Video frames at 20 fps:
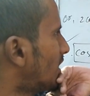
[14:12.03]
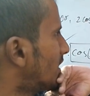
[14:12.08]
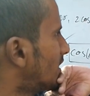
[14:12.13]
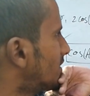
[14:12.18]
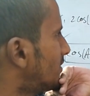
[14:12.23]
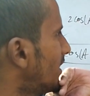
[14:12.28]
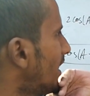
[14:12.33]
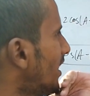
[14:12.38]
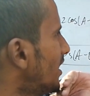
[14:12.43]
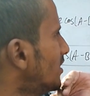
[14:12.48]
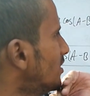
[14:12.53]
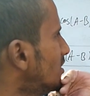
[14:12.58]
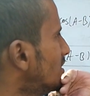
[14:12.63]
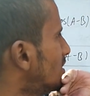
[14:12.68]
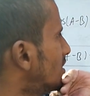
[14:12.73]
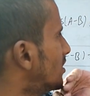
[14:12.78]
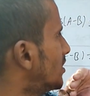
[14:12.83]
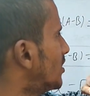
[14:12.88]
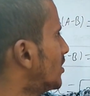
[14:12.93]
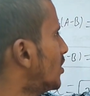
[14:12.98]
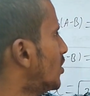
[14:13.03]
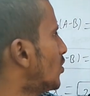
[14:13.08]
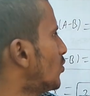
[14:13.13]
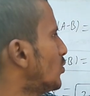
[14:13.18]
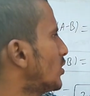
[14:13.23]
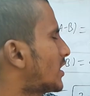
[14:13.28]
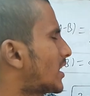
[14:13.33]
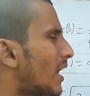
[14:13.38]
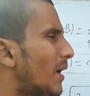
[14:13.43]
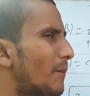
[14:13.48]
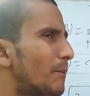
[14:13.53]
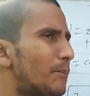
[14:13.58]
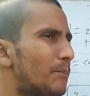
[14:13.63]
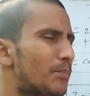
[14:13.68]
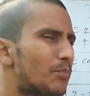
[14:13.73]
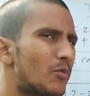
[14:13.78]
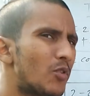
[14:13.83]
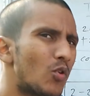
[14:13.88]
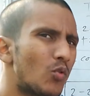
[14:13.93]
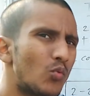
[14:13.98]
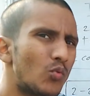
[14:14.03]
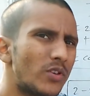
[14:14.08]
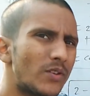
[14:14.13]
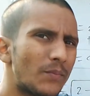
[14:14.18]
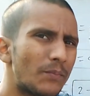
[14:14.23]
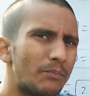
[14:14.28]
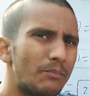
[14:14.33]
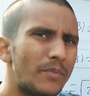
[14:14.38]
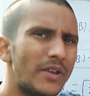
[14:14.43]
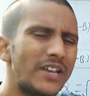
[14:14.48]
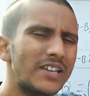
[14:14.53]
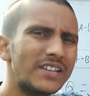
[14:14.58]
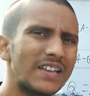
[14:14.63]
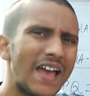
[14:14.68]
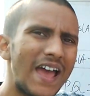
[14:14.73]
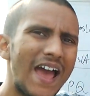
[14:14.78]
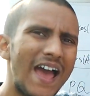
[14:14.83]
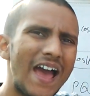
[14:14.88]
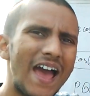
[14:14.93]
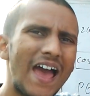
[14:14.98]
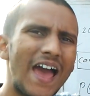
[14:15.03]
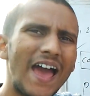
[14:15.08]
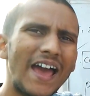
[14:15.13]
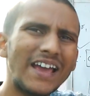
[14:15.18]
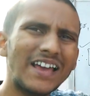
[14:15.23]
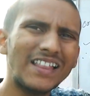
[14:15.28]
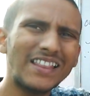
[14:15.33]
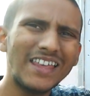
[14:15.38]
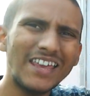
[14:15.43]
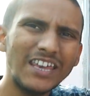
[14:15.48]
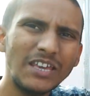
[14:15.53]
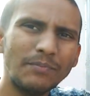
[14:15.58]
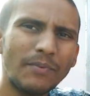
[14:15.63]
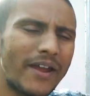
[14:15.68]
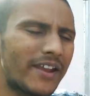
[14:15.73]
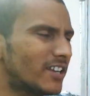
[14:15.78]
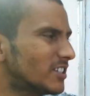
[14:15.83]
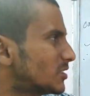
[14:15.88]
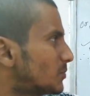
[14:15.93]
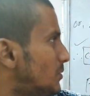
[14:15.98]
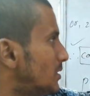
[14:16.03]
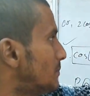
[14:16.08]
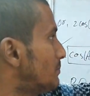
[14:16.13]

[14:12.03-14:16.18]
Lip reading: then we made angle A minus B